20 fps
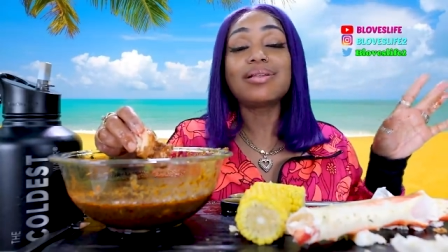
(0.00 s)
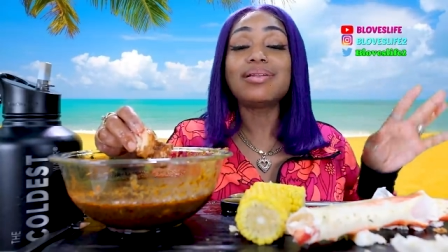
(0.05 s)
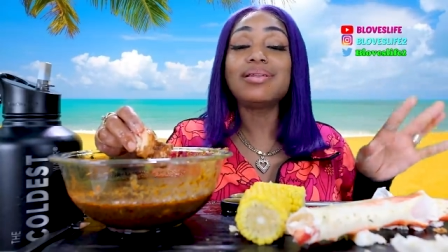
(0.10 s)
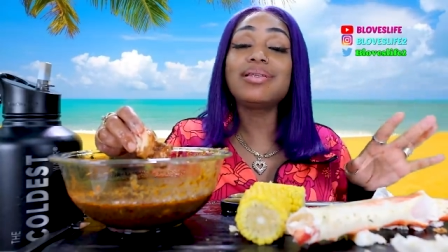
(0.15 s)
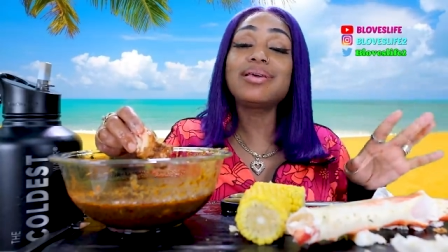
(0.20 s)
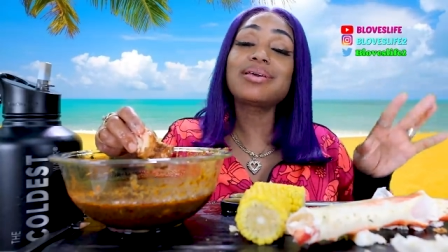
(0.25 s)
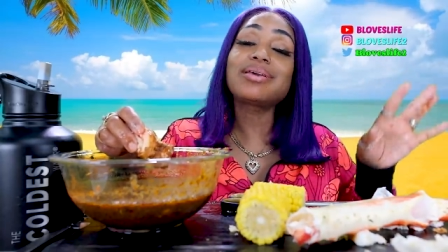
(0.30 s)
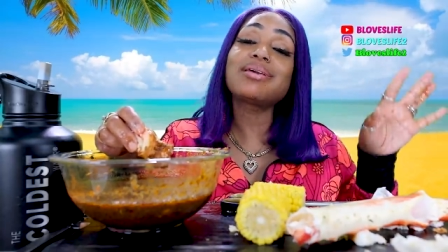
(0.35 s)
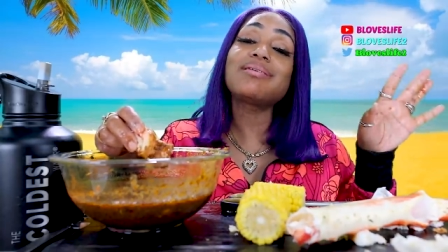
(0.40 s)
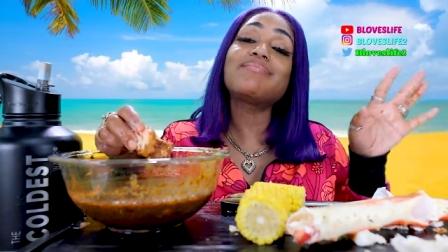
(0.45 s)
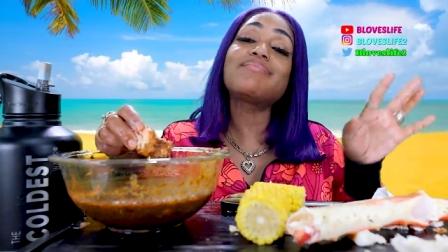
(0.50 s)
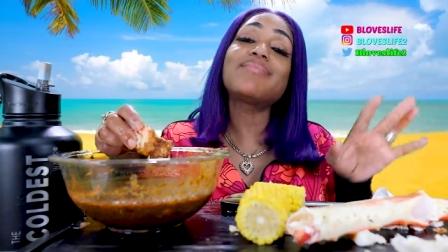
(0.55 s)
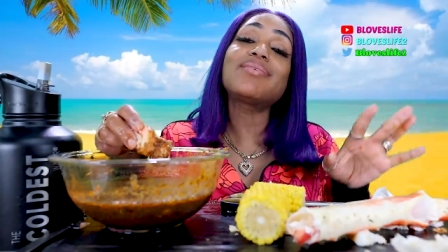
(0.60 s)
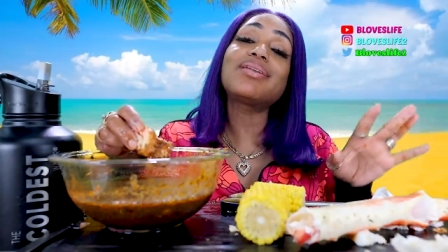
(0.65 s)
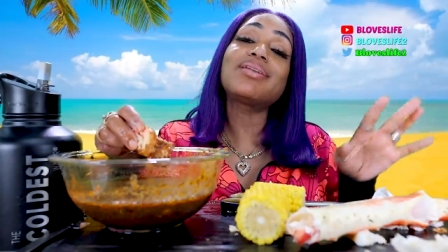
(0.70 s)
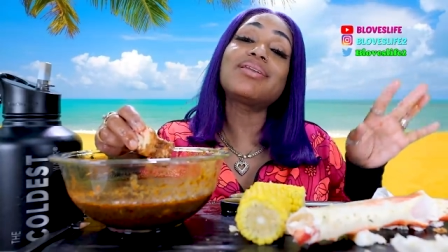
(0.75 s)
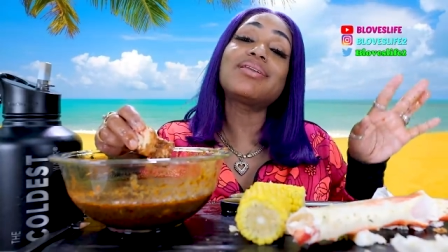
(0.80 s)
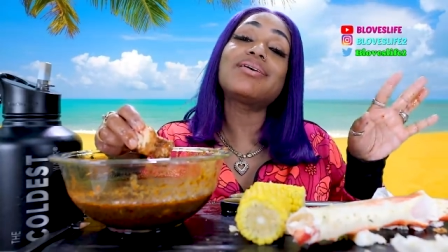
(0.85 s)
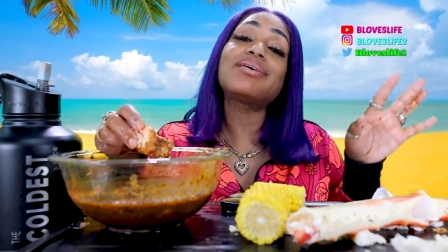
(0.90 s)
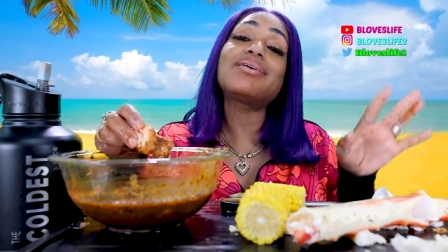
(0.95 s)
Looking for
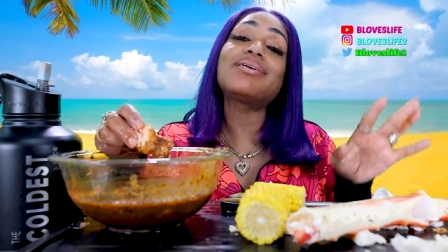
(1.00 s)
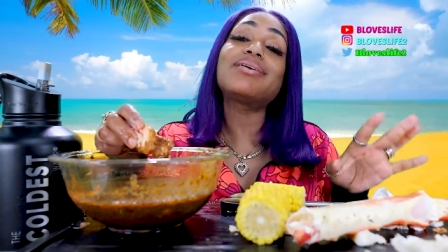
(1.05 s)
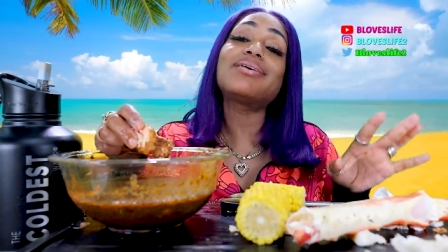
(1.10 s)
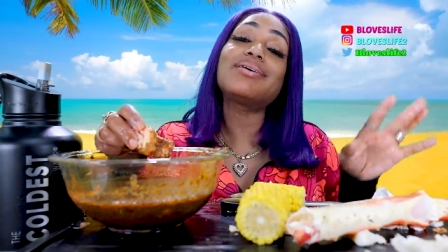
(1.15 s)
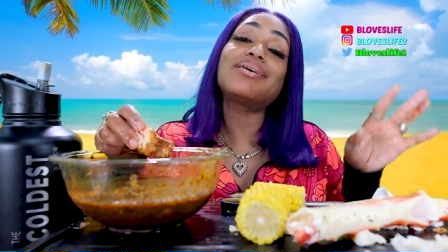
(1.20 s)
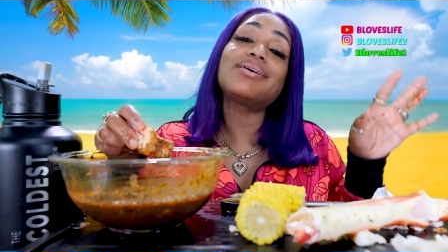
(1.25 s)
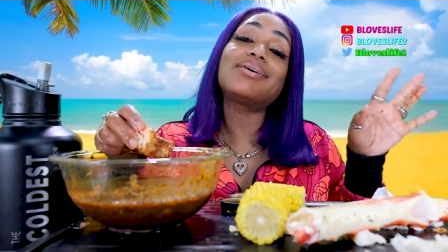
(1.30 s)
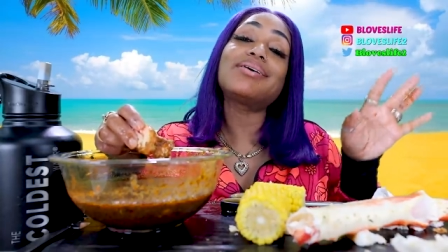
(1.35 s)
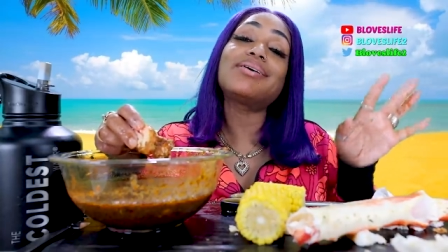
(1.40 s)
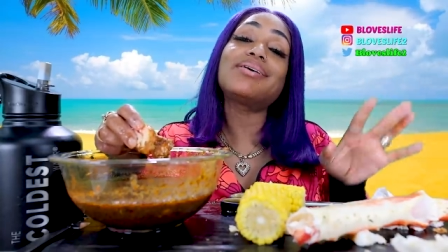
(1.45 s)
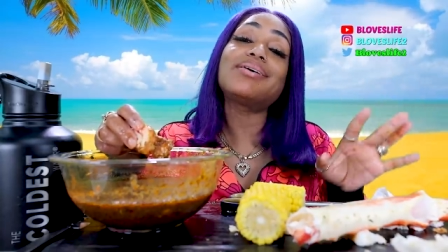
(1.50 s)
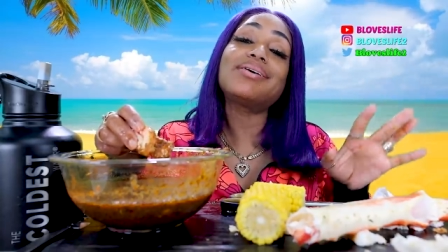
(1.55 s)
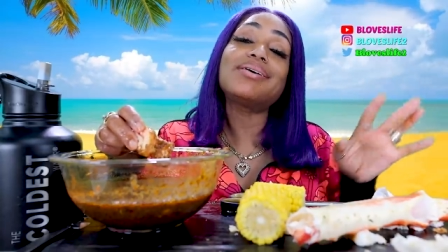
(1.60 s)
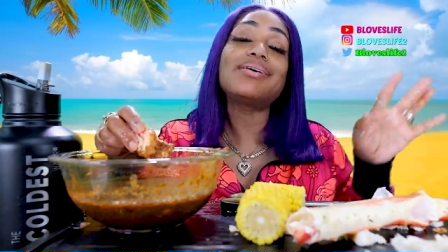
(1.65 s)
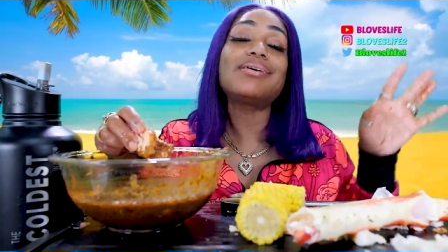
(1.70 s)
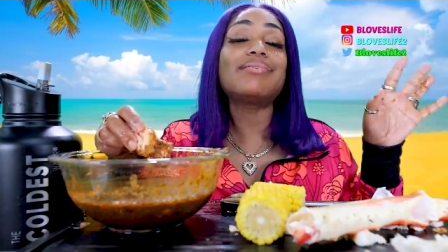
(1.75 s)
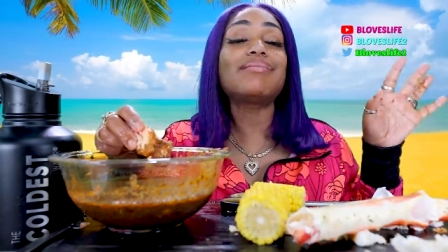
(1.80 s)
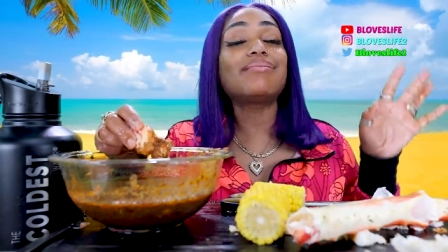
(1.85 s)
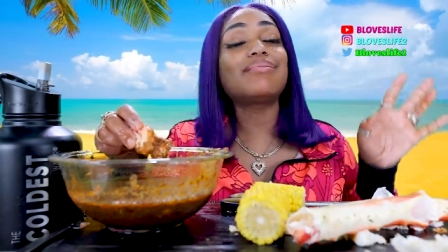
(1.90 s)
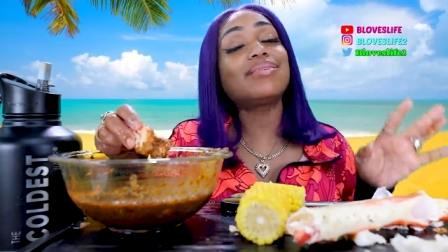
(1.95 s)

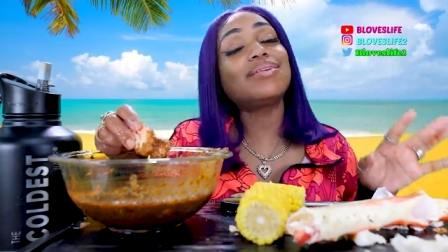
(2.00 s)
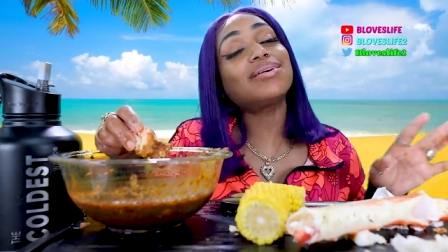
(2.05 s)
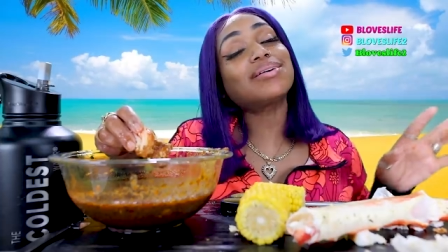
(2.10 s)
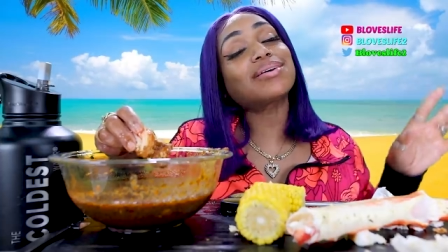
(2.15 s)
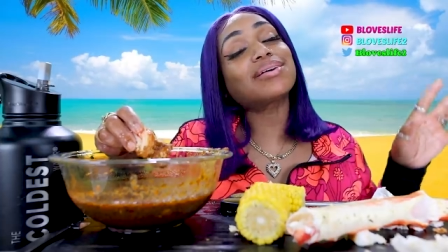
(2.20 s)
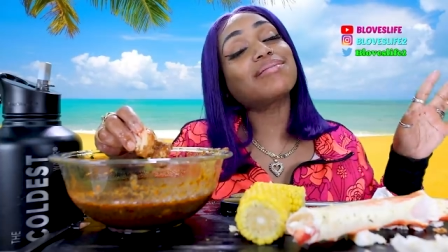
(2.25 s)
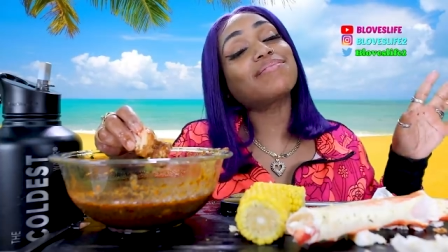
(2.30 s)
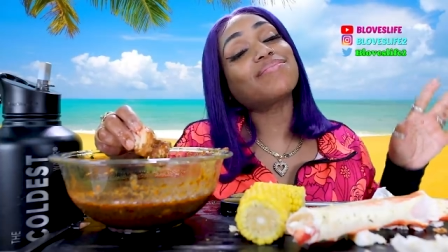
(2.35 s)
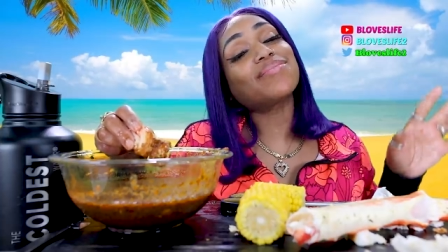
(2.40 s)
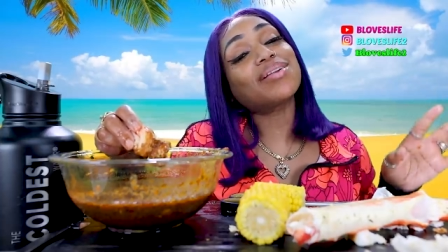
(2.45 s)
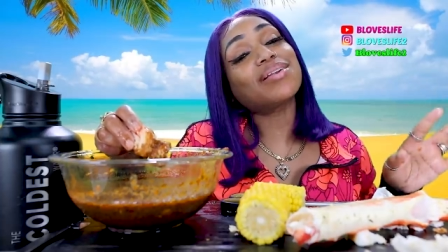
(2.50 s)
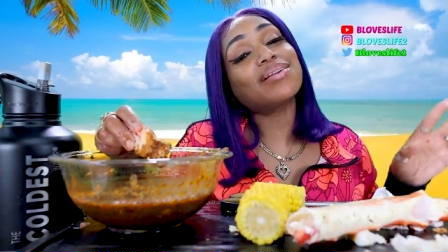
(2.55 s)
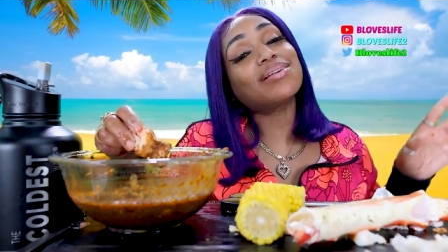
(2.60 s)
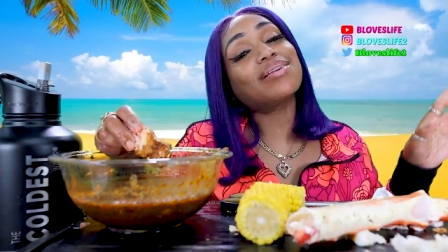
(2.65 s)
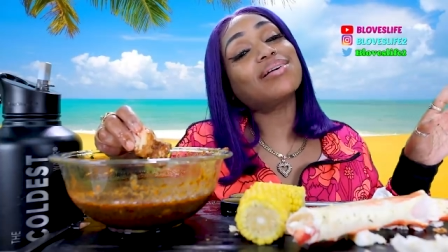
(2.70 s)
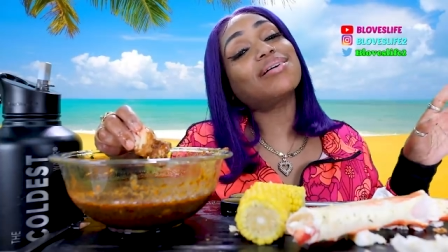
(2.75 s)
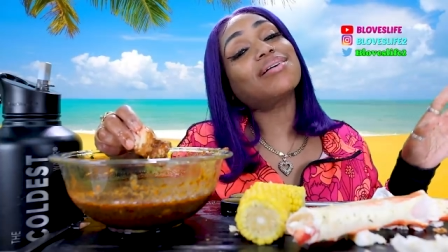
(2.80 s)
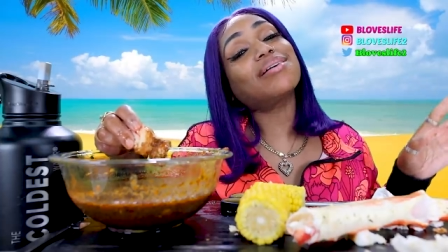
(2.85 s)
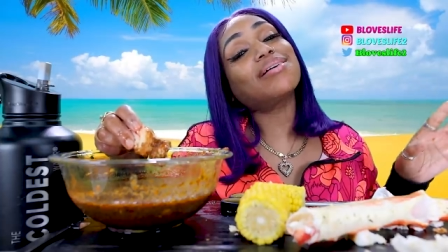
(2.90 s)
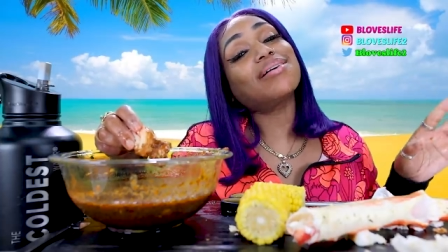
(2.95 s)
love, looking for
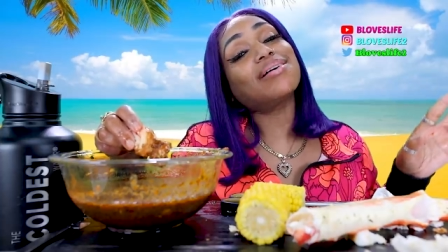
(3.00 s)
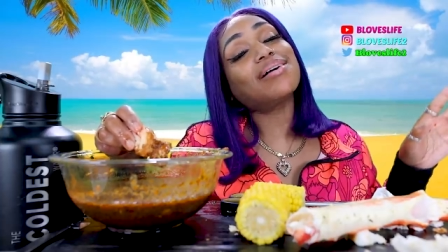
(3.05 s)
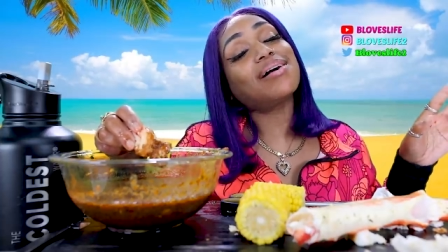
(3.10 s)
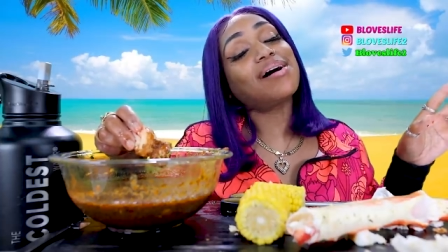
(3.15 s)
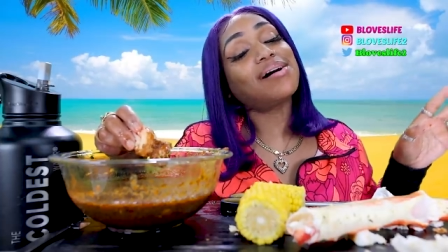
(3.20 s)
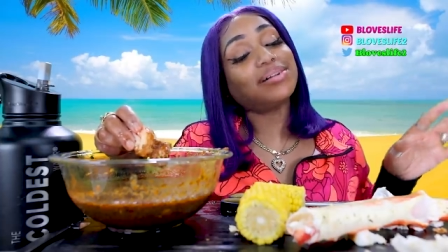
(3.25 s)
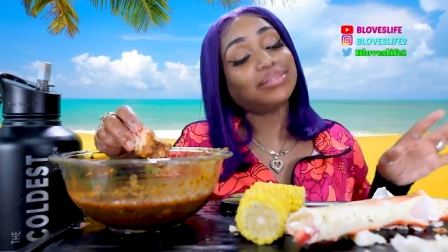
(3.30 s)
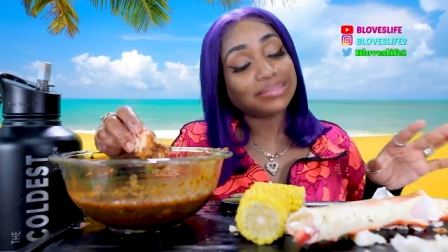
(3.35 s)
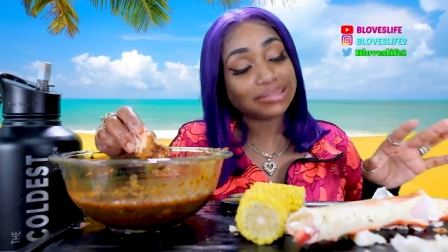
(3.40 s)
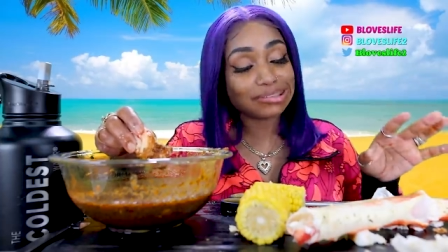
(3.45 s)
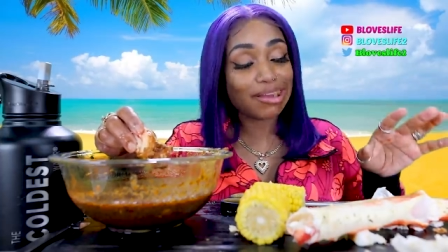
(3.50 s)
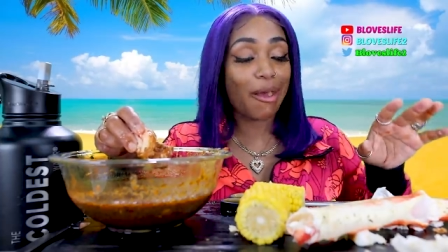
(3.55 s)
love.